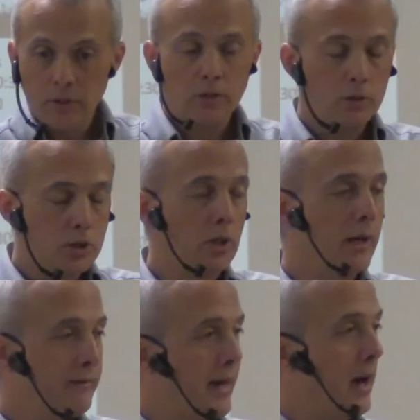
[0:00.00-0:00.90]
Don't you
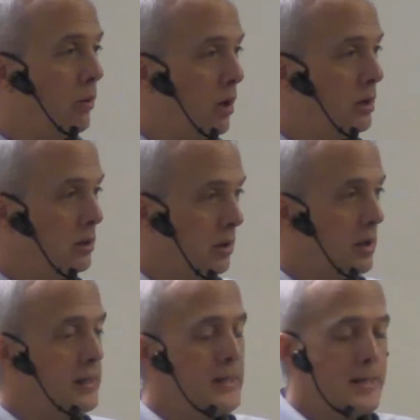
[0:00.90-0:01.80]
love that one?
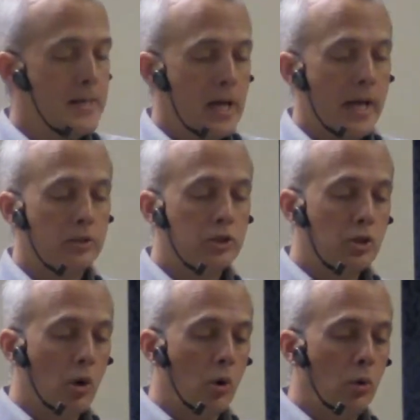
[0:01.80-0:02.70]
And
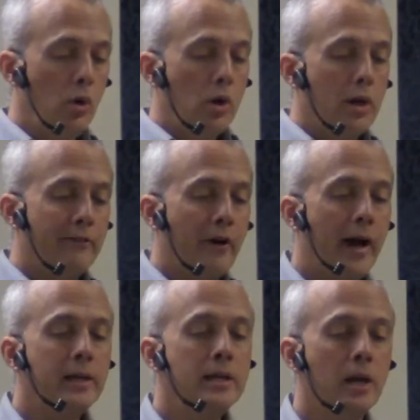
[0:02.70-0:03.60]
so if
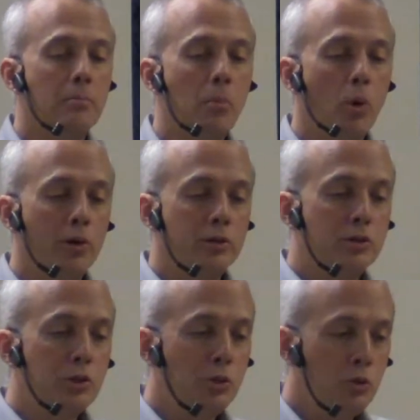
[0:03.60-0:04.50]
I can get more in
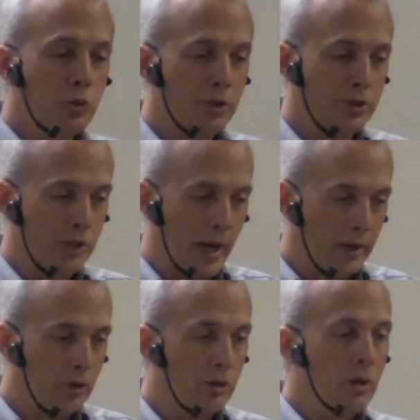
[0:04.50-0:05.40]
tune with the
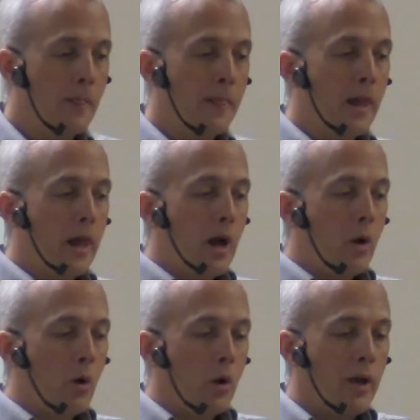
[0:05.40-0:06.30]
cycle,
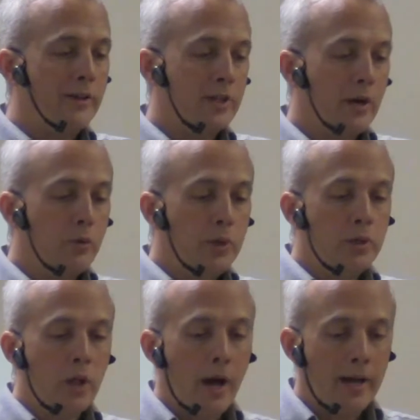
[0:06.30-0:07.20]
as I
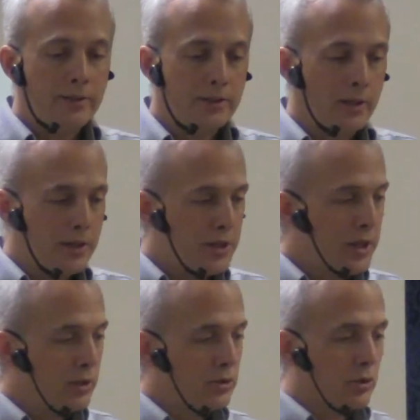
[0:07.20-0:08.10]
realize that
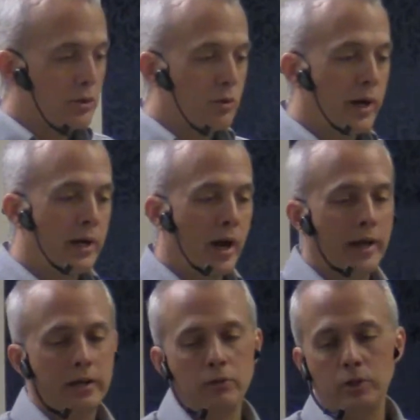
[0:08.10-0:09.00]
things are great,
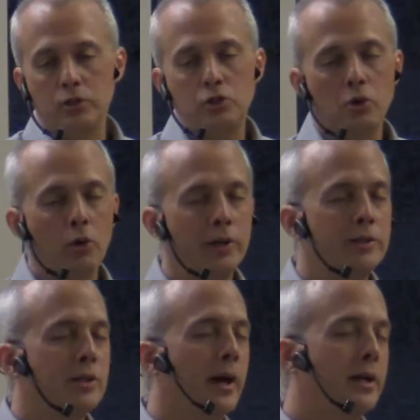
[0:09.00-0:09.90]
I can
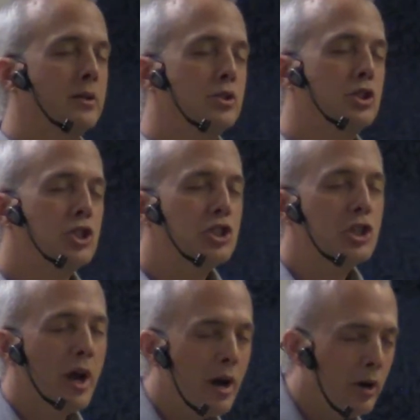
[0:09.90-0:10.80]
rejoice. I can
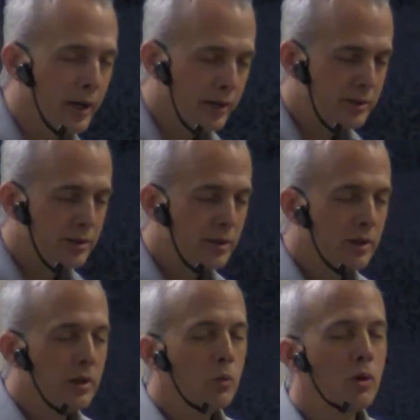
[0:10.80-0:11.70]
share it
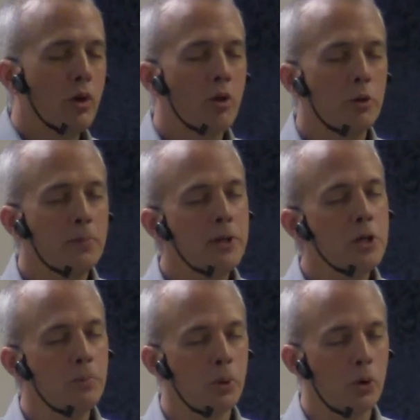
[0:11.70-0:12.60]
with other
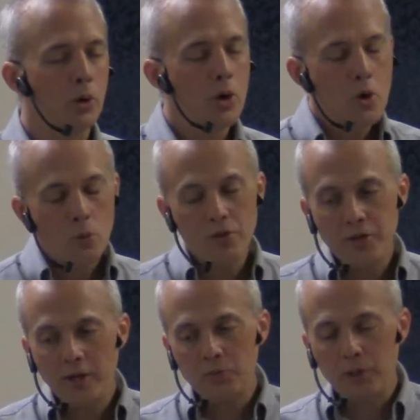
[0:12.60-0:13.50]
people. When
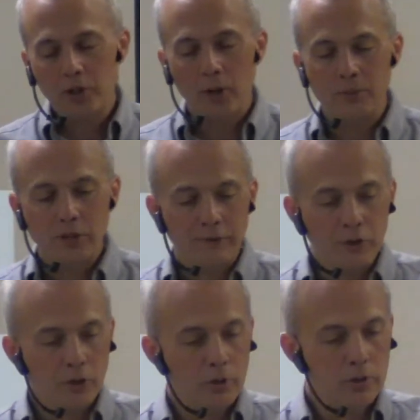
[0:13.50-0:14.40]
things become
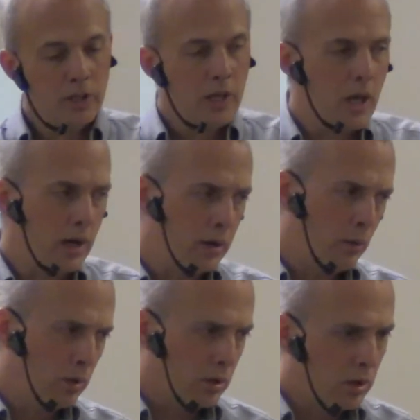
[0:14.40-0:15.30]
difficult and I
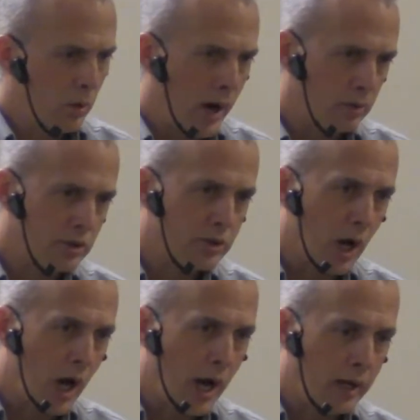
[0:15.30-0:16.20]
don't want to go
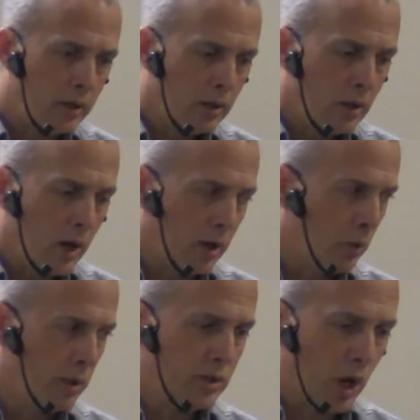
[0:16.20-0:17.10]
outside, I don't
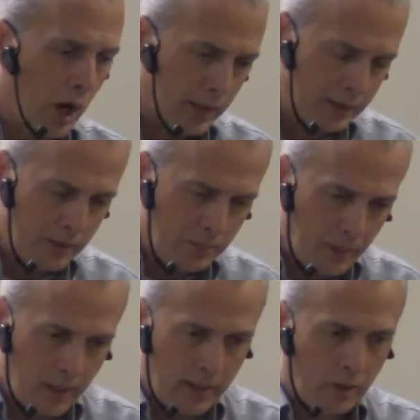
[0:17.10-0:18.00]
want to talk to
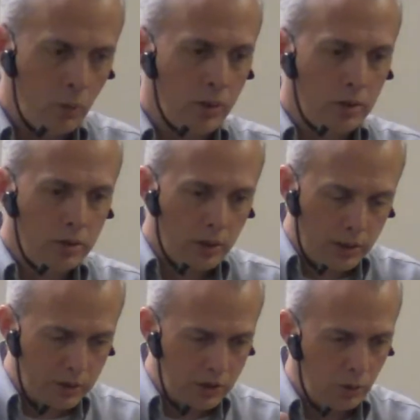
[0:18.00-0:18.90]
anybody, I don't want to
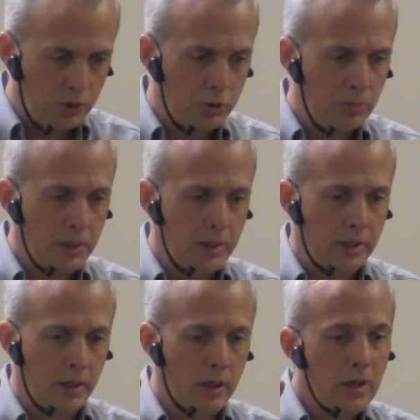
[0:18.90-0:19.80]
look at social
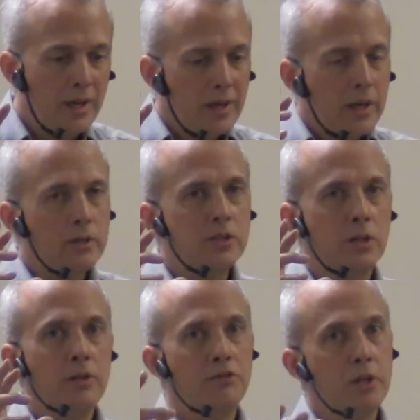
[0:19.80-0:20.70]
media,
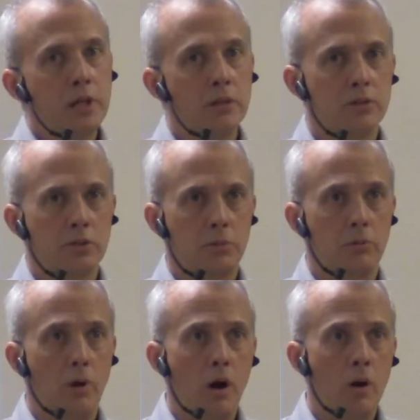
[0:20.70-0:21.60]
instead of thinking there's something
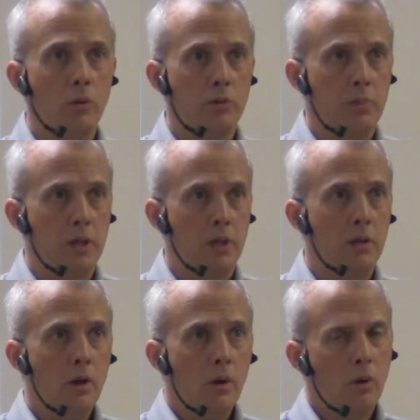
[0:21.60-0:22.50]
wrong with
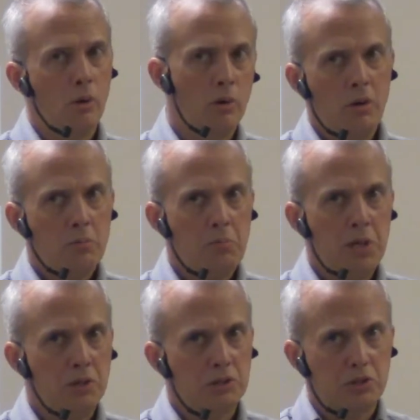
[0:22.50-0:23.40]
me or
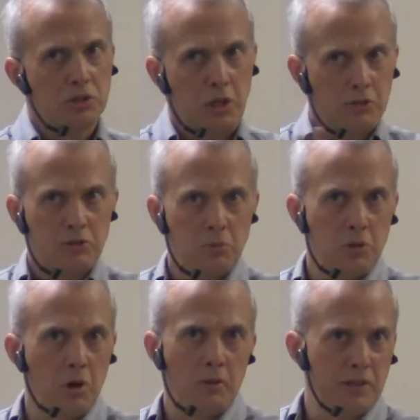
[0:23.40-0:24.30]
being disgusted
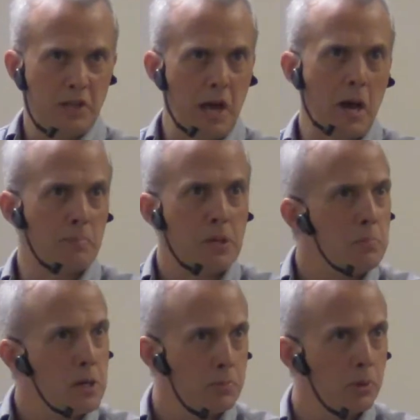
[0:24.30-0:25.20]
with all these happy
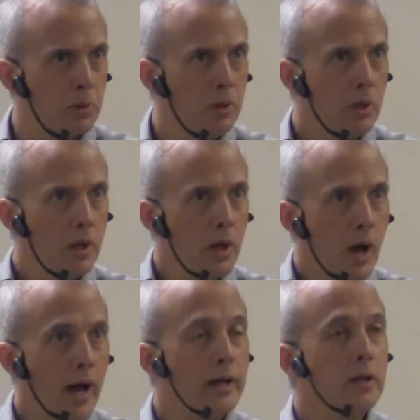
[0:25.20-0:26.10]
people,
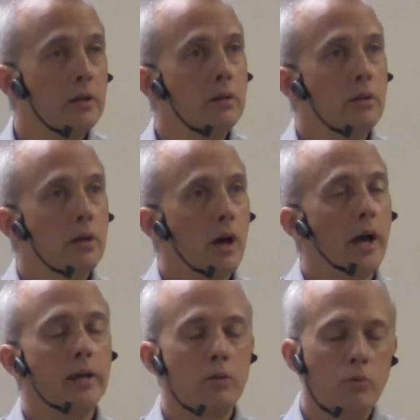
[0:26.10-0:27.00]
I can
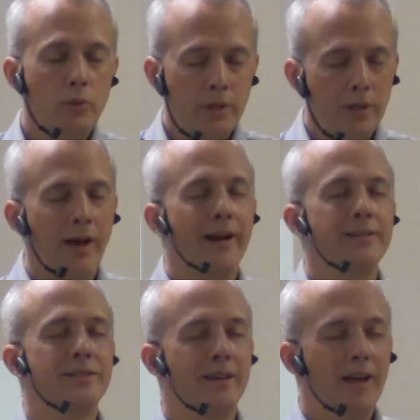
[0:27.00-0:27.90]

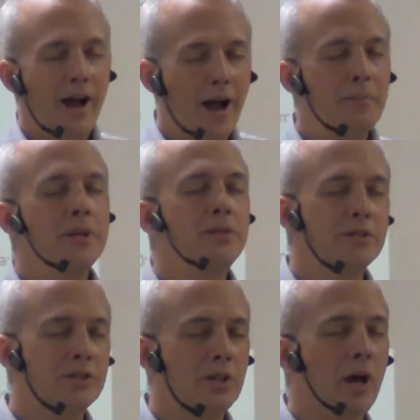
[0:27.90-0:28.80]
realize that I'm in
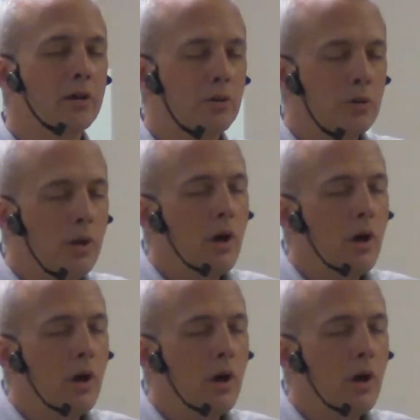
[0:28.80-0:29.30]
this cycle